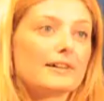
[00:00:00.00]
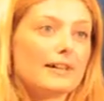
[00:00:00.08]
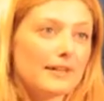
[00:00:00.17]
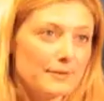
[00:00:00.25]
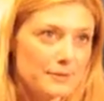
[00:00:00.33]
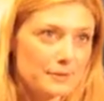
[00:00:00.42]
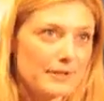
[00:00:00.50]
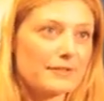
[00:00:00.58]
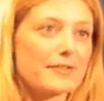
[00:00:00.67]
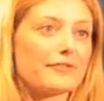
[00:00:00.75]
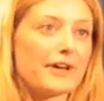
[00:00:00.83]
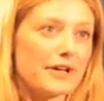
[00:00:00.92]
I was one
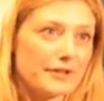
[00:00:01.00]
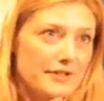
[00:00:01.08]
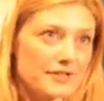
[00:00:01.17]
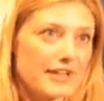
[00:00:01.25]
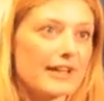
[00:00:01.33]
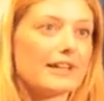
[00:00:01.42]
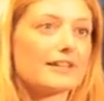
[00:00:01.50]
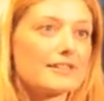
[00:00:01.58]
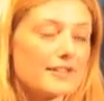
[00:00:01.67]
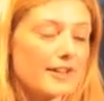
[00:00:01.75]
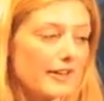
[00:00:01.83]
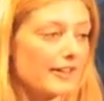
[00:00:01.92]
of the founders, yeah. It
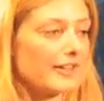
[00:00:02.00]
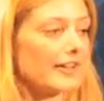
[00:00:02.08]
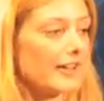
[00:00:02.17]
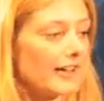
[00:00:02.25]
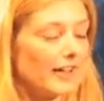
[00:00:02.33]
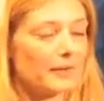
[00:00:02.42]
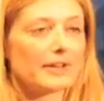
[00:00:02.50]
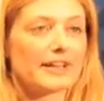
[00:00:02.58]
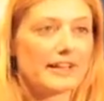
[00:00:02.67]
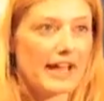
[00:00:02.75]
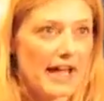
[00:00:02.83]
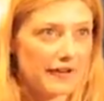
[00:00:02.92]
started
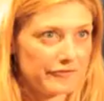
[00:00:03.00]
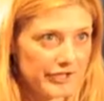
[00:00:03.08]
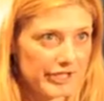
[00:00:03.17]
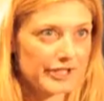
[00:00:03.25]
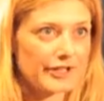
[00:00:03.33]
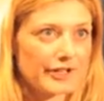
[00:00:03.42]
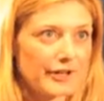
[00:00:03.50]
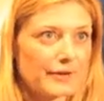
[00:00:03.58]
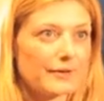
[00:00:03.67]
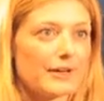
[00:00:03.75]
1.5 years ago.